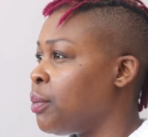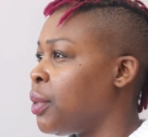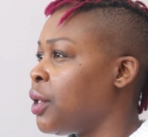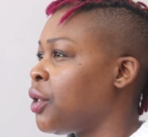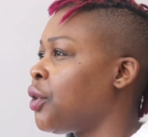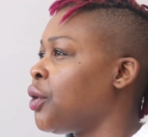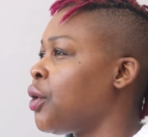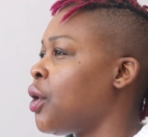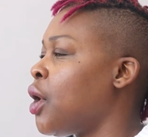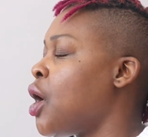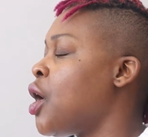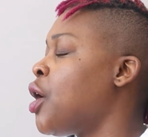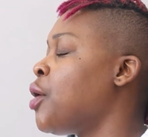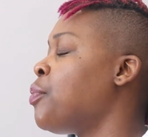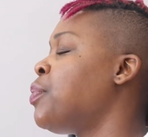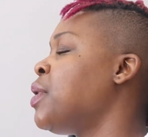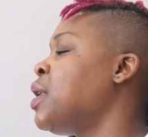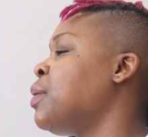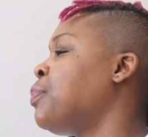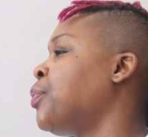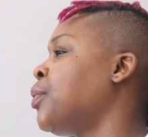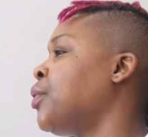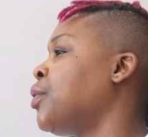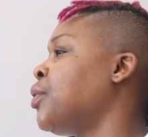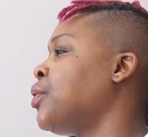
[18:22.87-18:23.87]
But there are
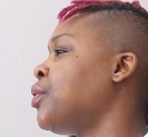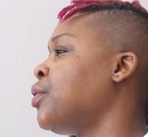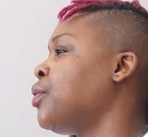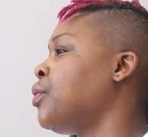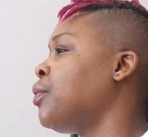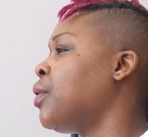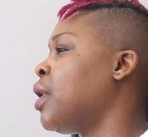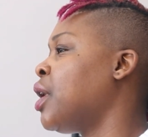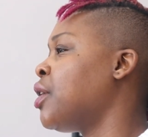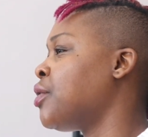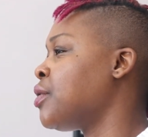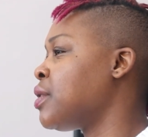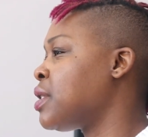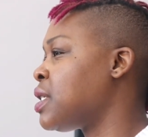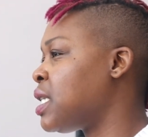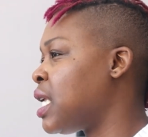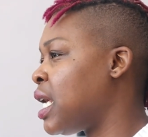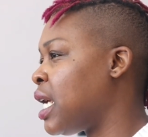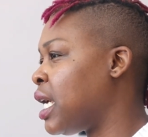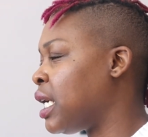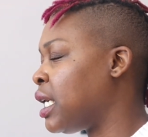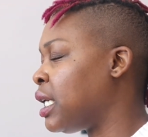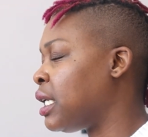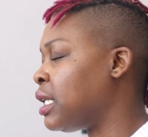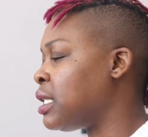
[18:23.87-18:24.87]
people who
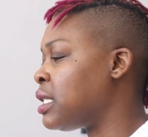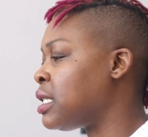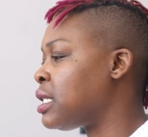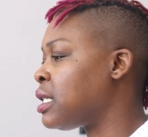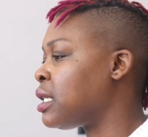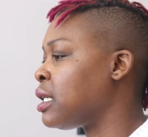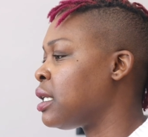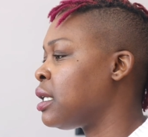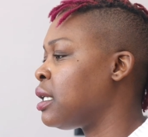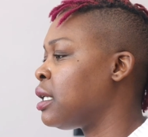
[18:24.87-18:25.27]
understand,